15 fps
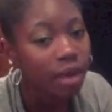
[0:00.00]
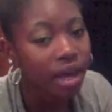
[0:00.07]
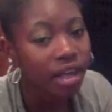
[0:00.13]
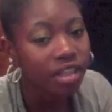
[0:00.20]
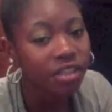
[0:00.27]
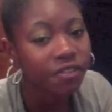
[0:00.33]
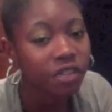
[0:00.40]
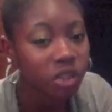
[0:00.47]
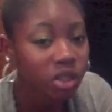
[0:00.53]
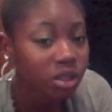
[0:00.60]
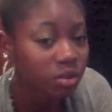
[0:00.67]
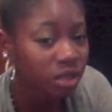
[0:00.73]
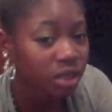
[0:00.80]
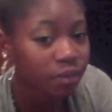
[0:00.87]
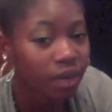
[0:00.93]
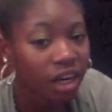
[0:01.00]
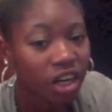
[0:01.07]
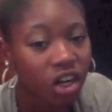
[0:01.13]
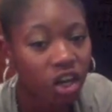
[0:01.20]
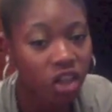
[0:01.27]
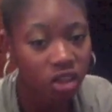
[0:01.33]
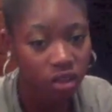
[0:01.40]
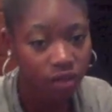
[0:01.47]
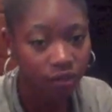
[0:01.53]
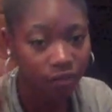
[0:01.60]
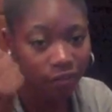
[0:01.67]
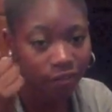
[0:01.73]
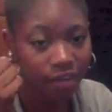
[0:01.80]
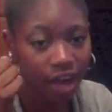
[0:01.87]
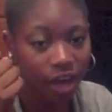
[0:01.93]
bags versus spending money on
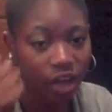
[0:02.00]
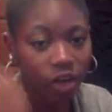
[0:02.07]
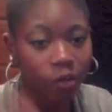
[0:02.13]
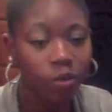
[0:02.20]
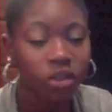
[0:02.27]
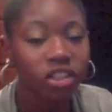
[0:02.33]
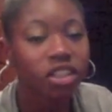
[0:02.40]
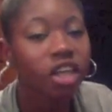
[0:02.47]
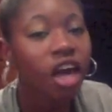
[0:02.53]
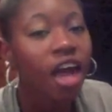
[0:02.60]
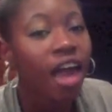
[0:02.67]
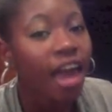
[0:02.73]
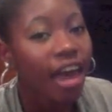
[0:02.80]
the vacuum ones